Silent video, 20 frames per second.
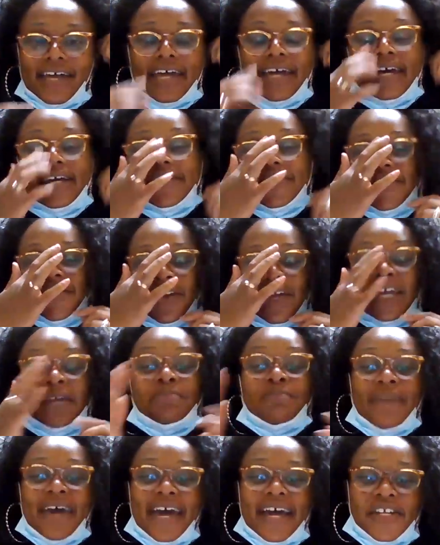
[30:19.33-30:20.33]
okay, so
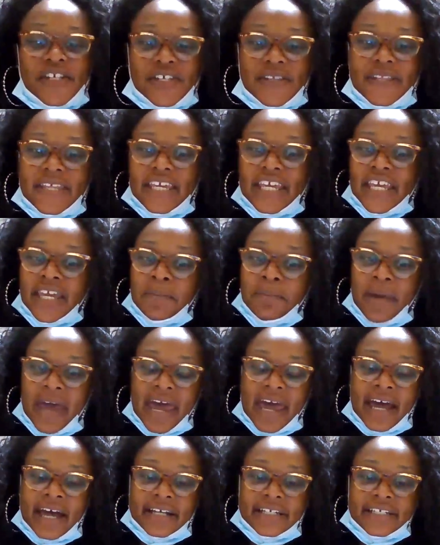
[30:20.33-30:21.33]
imagine the
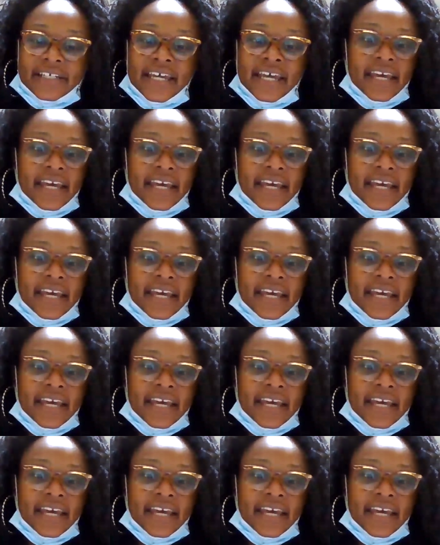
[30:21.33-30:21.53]
impact